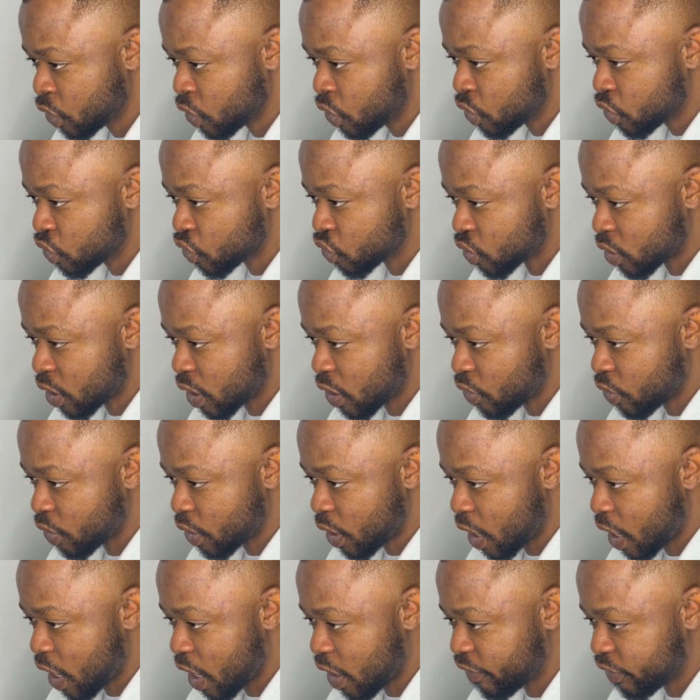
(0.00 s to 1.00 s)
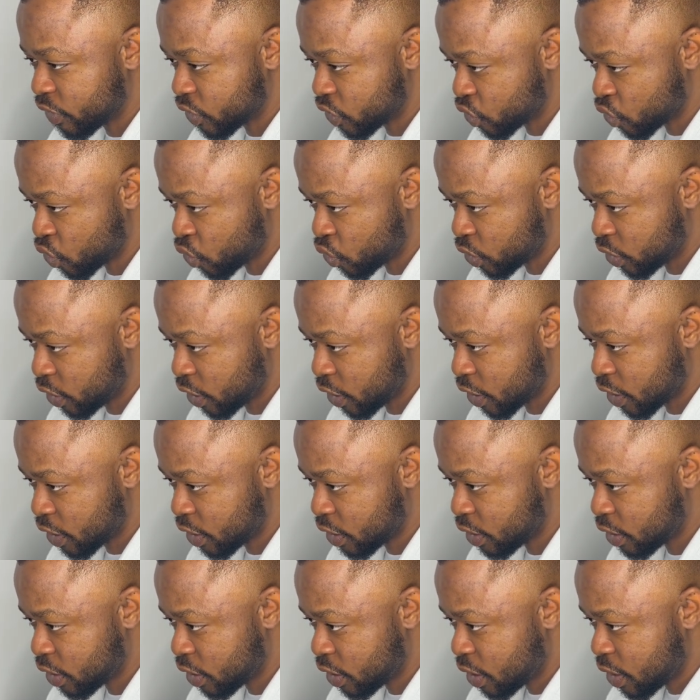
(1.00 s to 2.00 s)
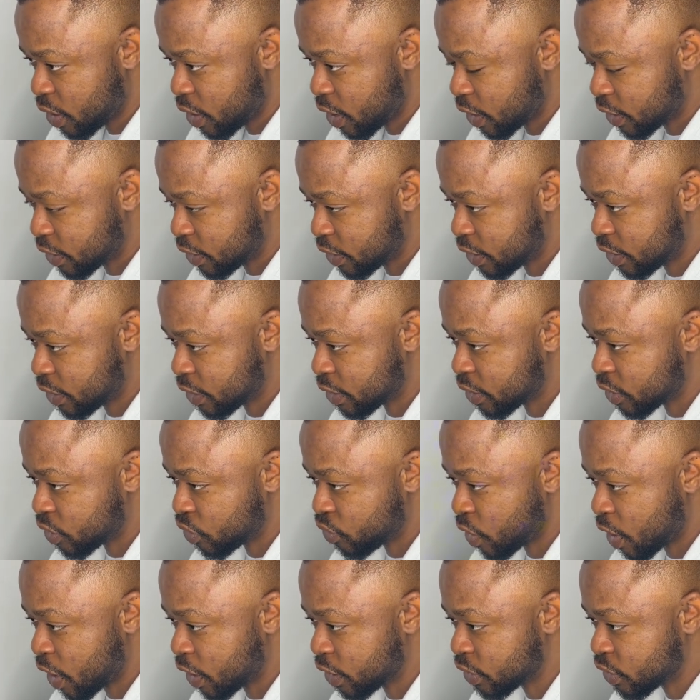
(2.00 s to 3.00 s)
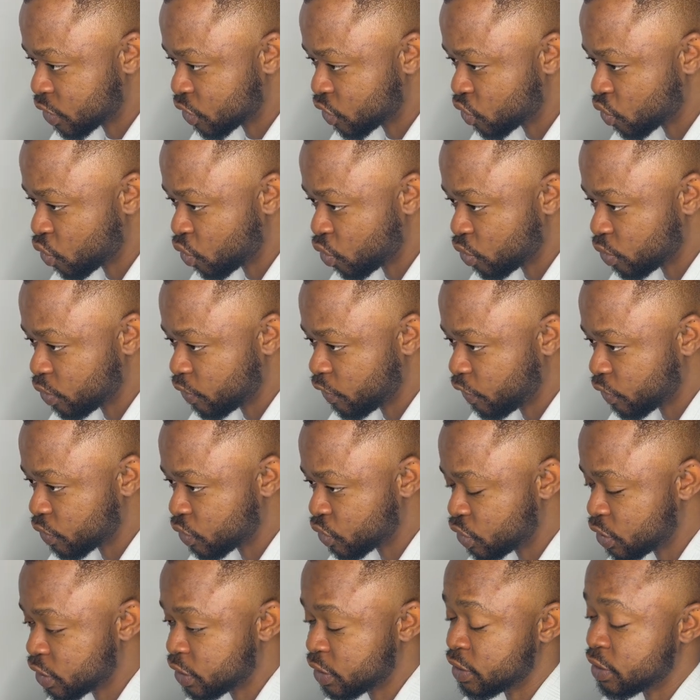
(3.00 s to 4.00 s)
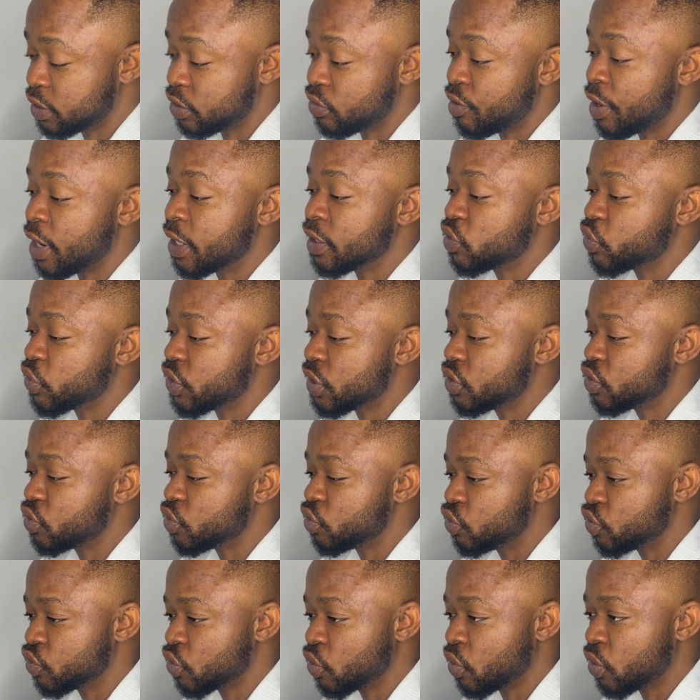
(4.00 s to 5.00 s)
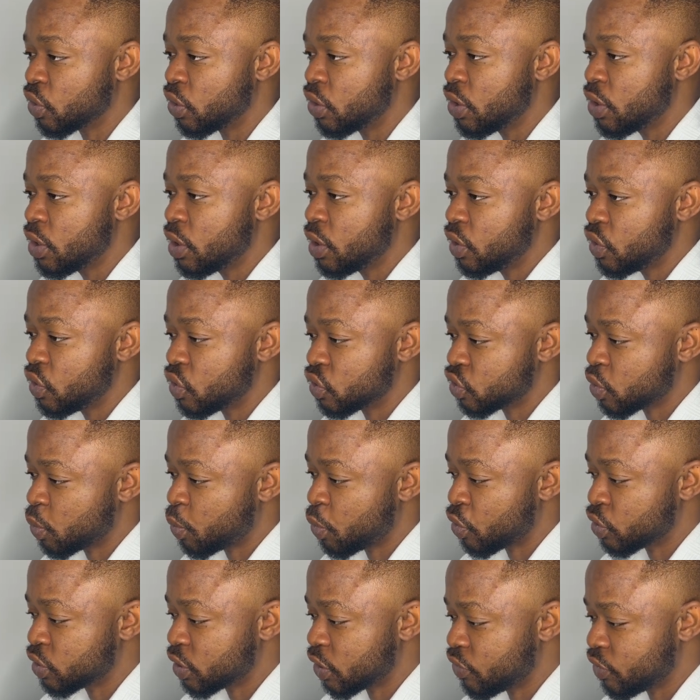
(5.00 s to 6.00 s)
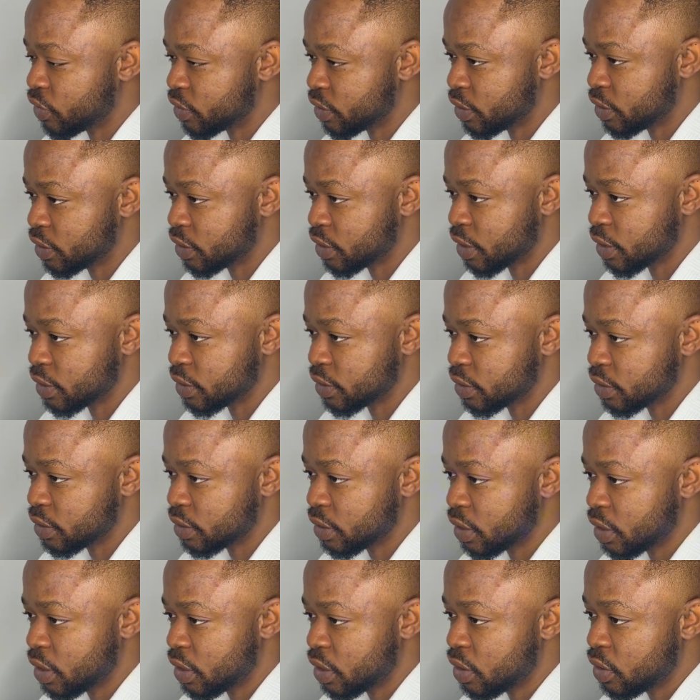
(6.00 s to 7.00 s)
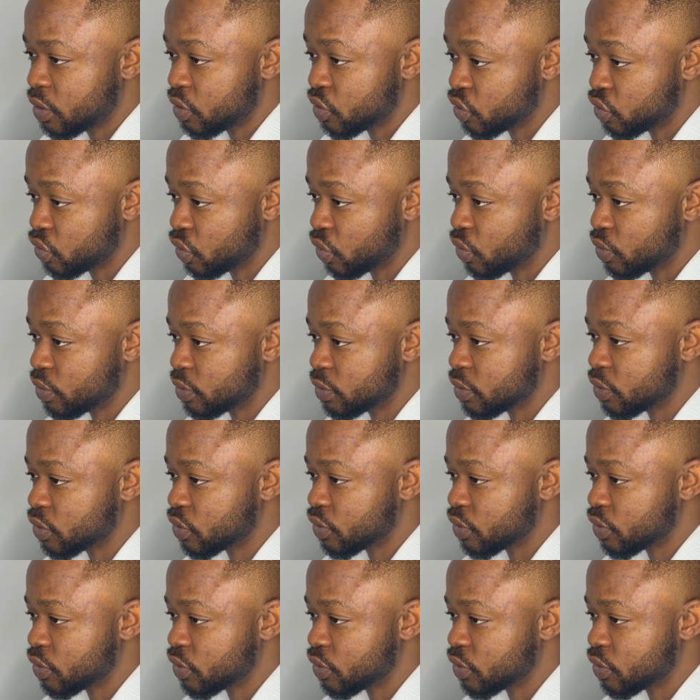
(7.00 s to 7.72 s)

So now I have a zone here, and this is the right zone. This is the right way to draw your support and resistance zones.